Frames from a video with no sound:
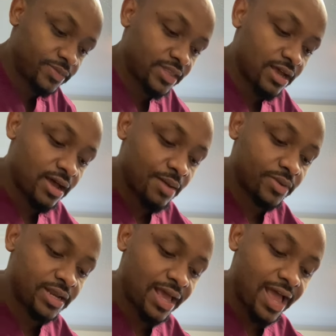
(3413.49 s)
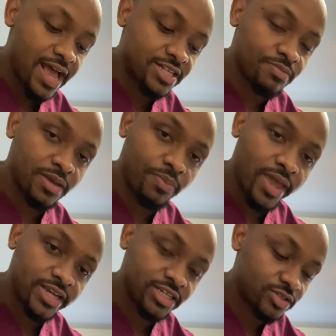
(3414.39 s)
Now I'm gonna ask my
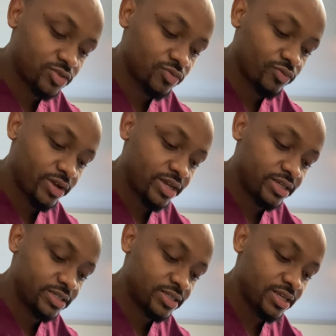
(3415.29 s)
patient to raise